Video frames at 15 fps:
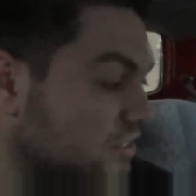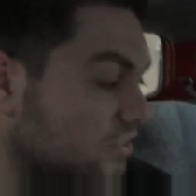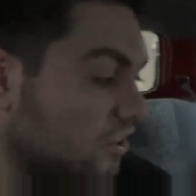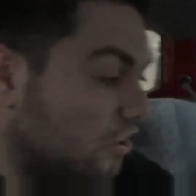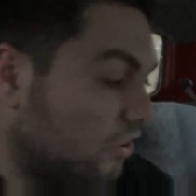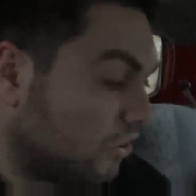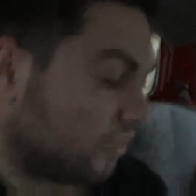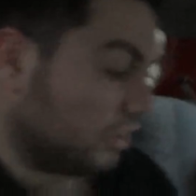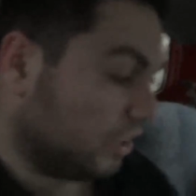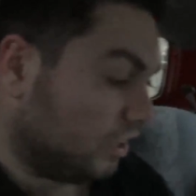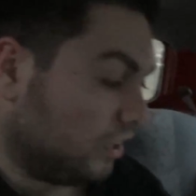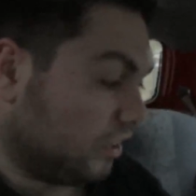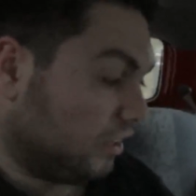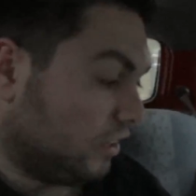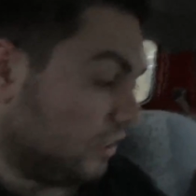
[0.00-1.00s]
so
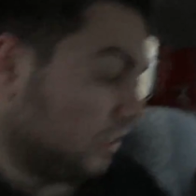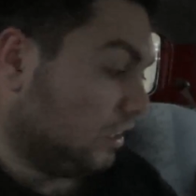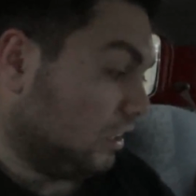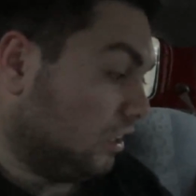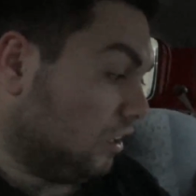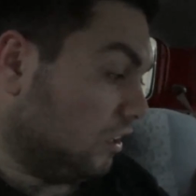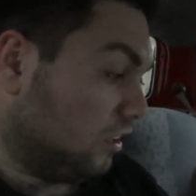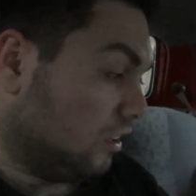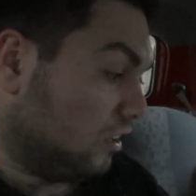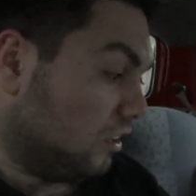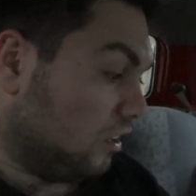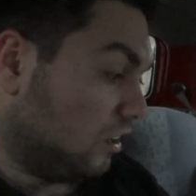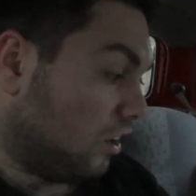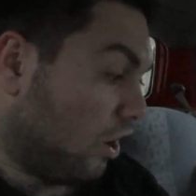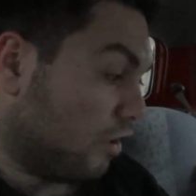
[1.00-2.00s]

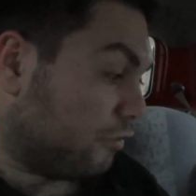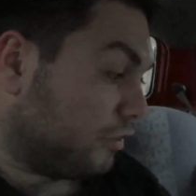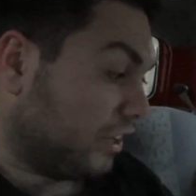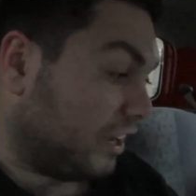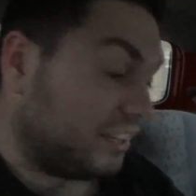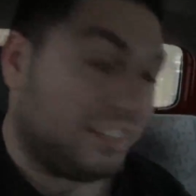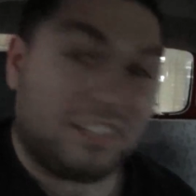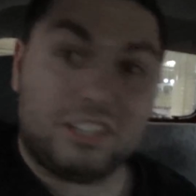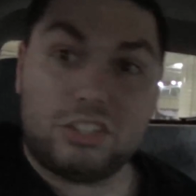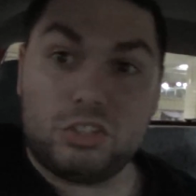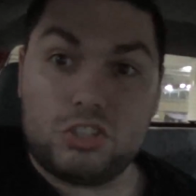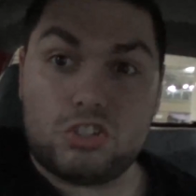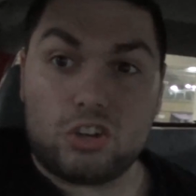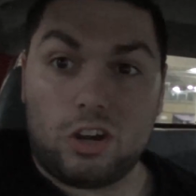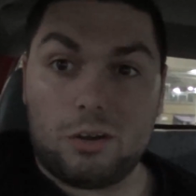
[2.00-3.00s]
hopefully I did a
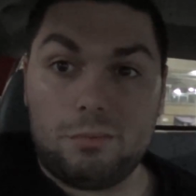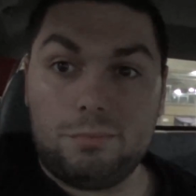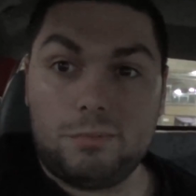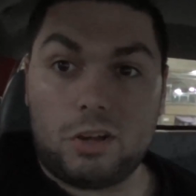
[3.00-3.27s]
good job.